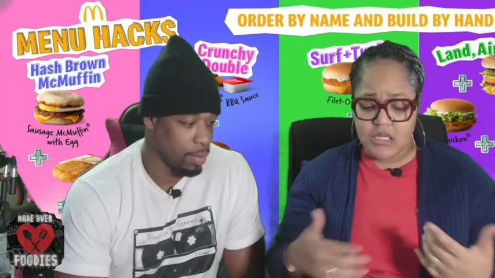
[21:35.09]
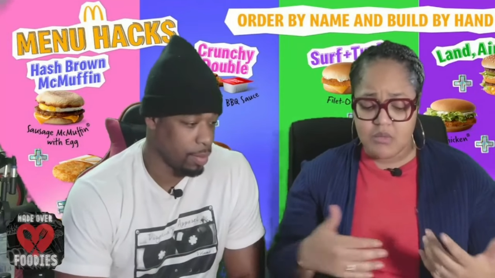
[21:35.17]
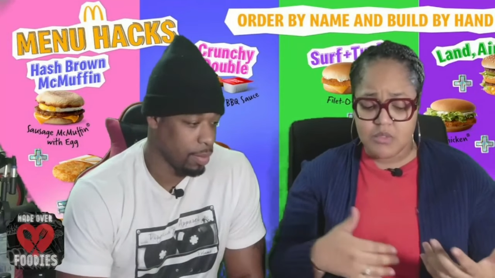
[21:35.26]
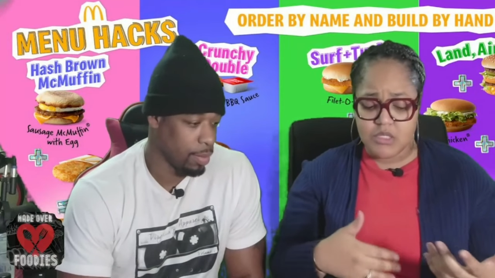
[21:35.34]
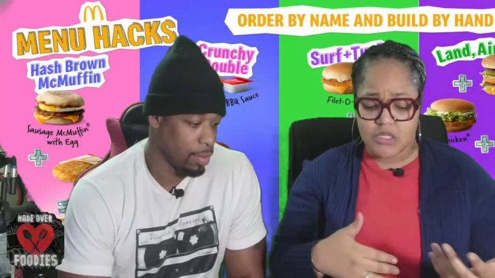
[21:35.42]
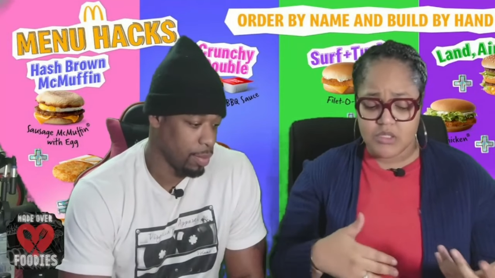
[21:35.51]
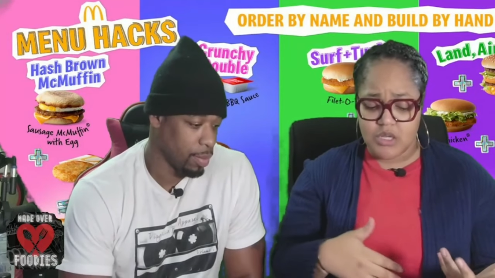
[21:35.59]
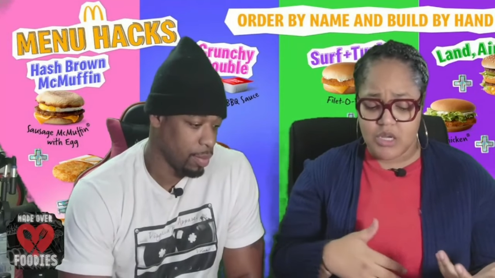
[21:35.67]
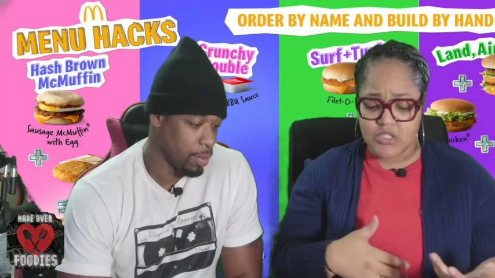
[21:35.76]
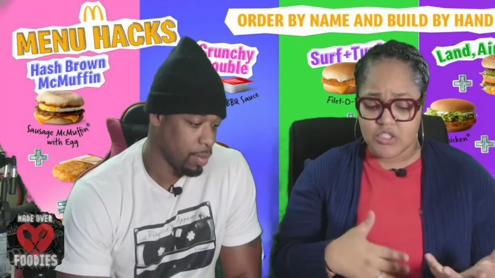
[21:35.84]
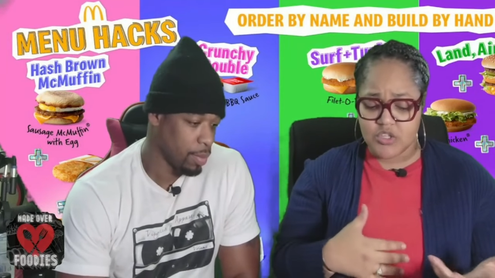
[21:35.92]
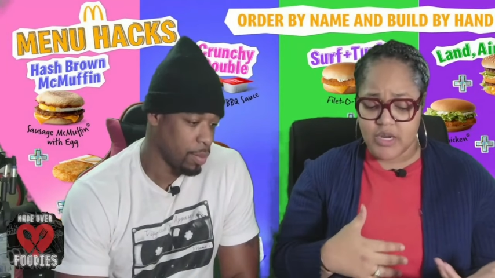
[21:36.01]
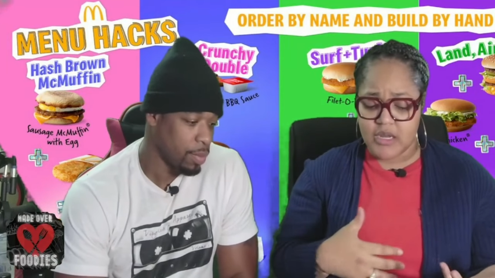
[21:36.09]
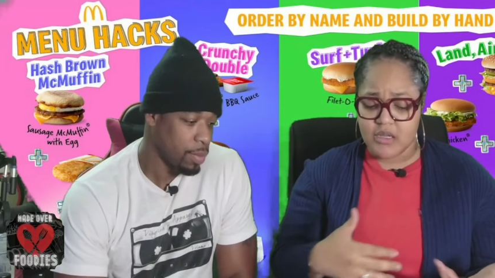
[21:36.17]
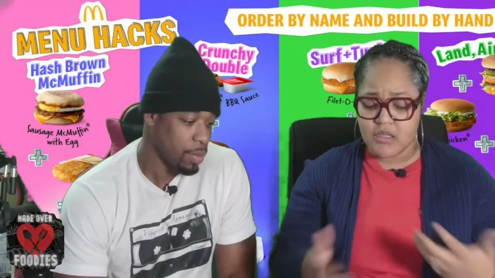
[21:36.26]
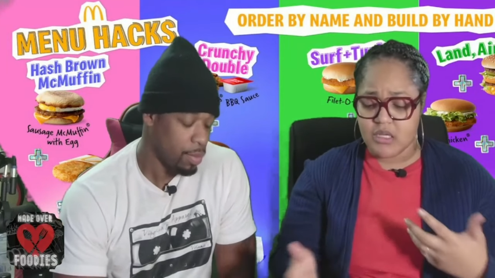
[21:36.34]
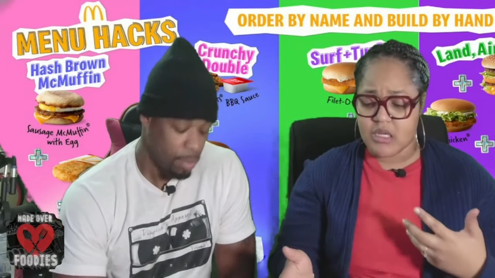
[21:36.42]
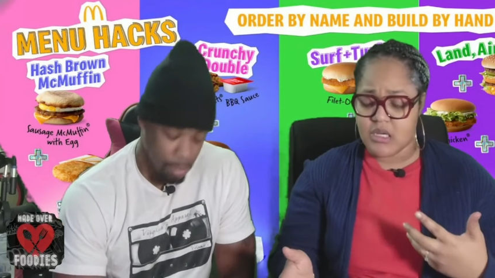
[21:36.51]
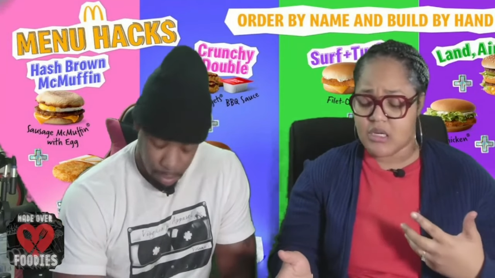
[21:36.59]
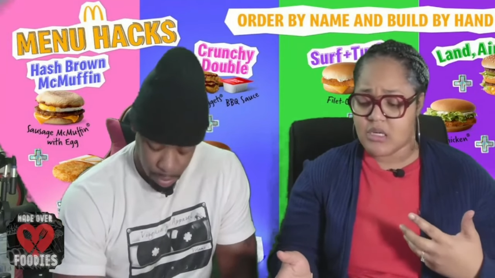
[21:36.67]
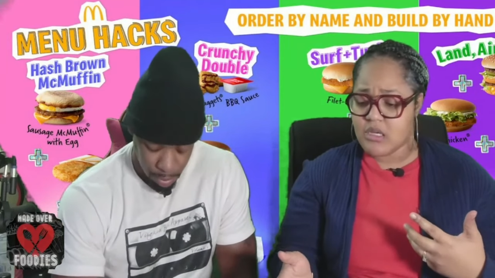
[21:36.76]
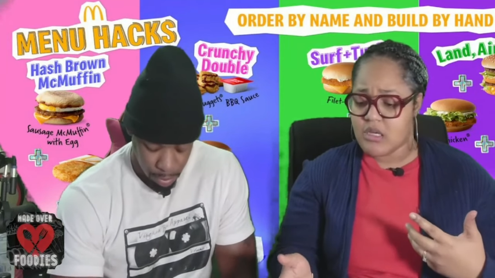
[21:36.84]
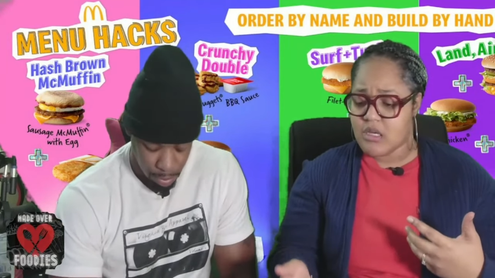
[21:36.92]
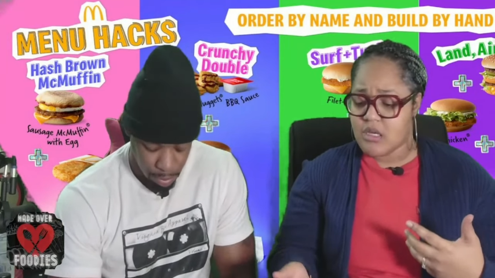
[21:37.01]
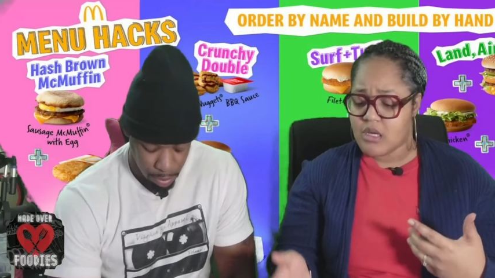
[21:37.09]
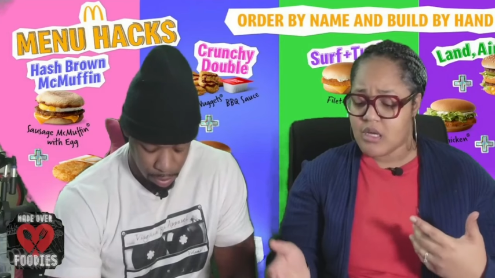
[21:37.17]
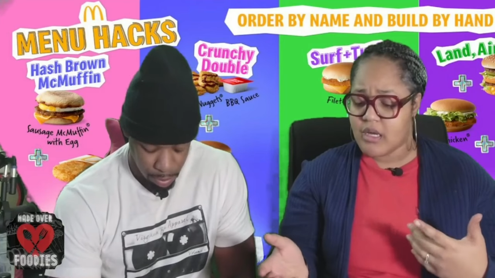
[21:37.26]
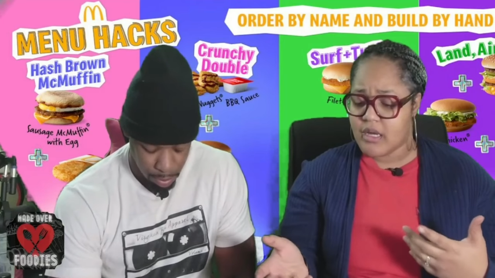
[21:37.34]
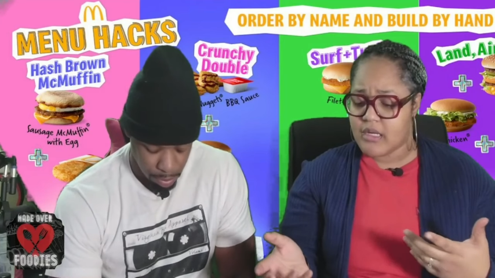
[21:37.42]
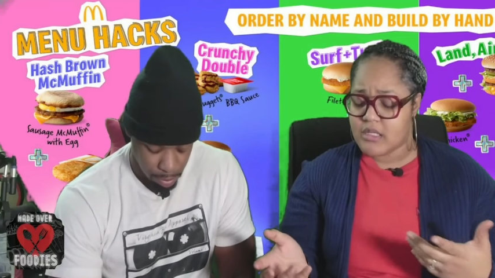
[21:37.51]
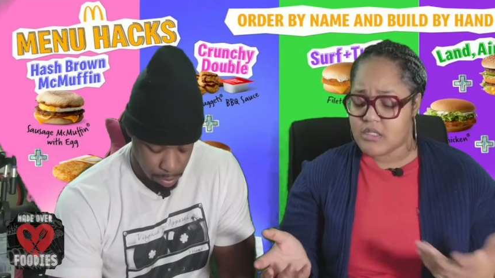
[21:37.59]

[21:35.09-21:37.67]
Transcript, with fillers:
Speaker 1: It was a, a straight, clean cut.